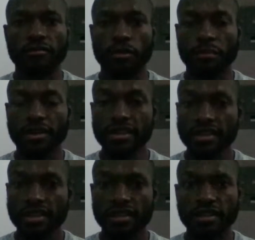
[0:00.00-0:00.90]
For
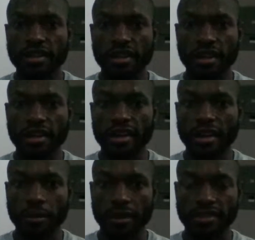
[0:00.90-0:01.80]
being
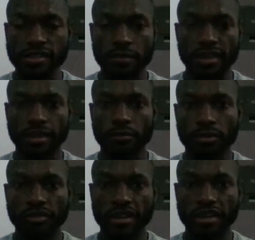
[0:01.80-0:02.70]
a participant and
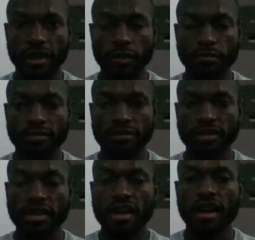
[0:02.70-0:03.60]
providing help,
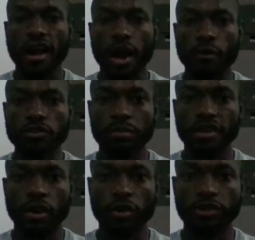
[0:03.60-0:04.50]
I was
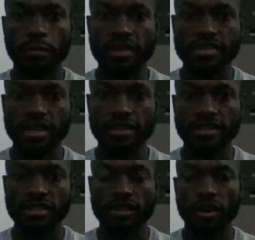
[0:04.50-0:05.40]
paid
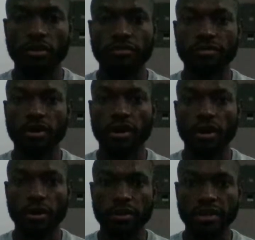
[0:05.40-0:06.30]
100% of
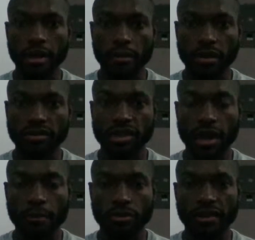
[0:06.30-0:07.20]
all the amount
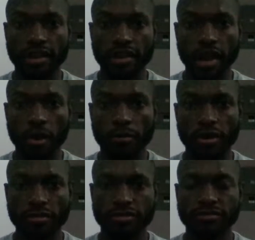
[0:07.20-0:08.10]
I provided help
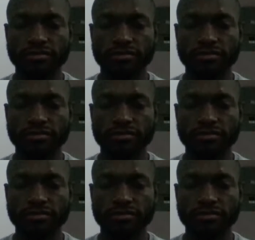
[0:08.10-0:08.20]
of,